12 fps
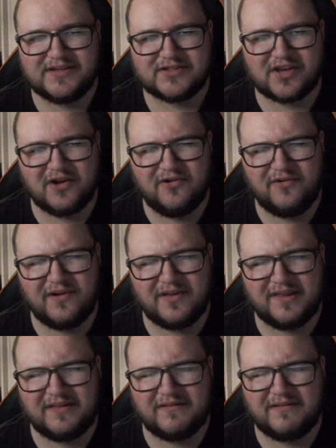So
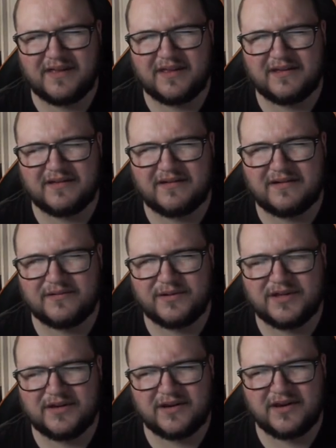uh,
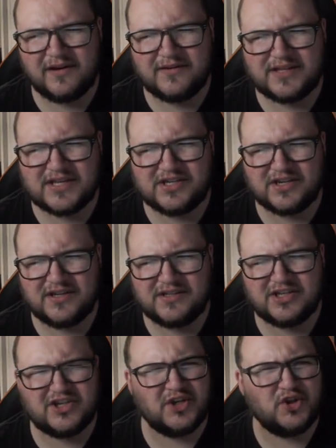you, you know, did your
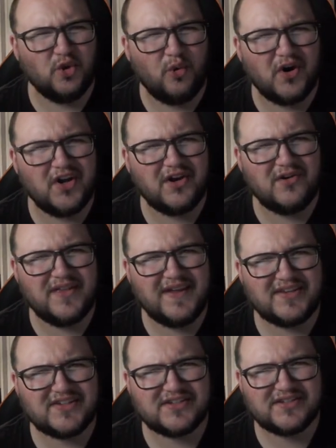did your daughter know
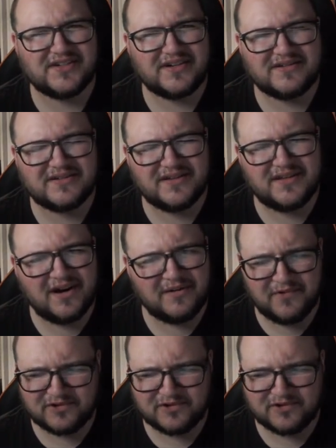this? You know, I'm